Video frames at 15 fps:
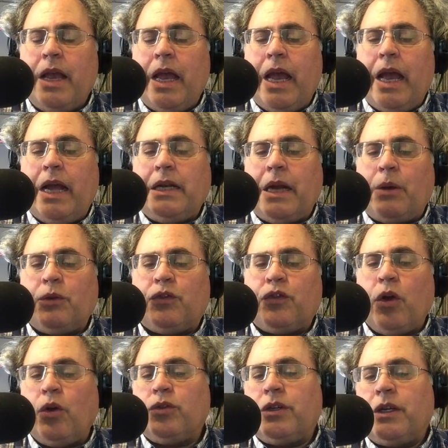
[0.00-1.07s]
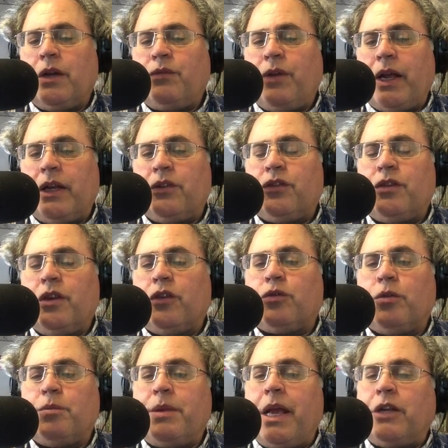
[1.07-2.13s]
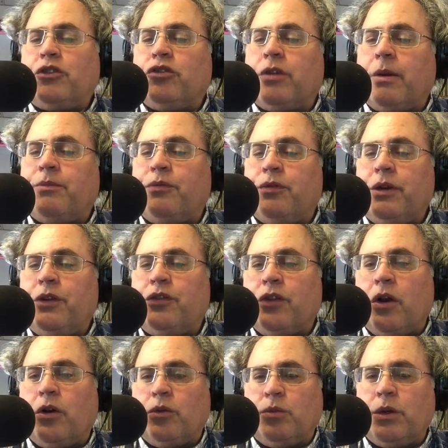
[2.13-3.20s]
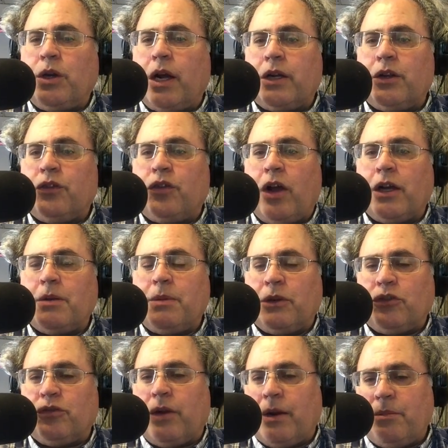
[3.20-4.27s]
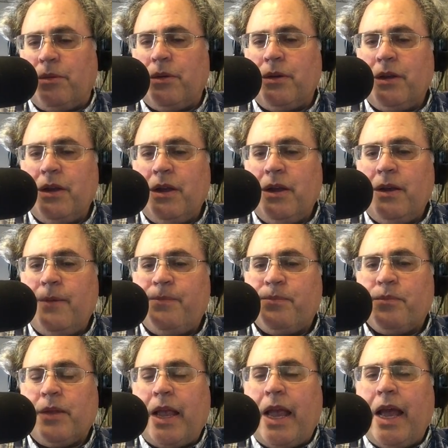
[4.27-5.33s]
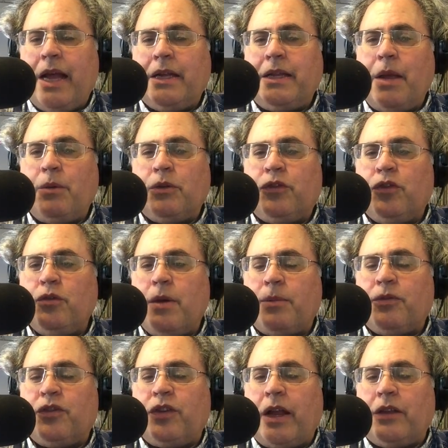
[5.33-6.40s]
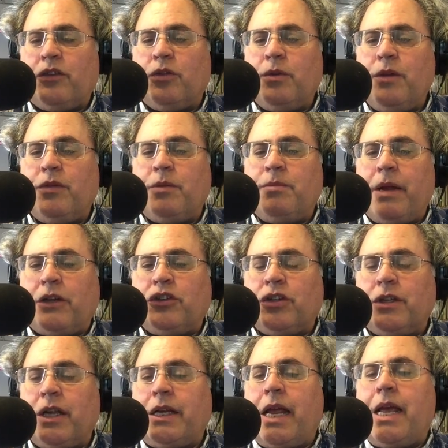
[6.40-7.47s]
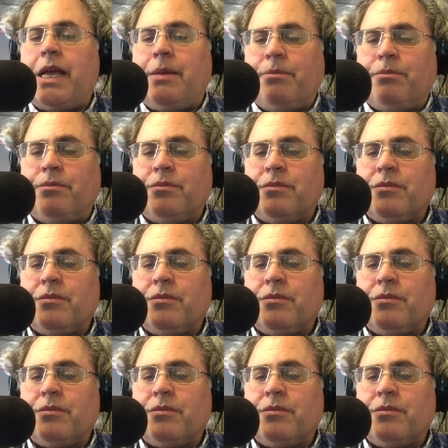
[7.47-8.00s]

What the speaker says: And I was told in advance this would be a Trump-free zone. We're not going to talk about Trump. And they were too upset to even mention the name.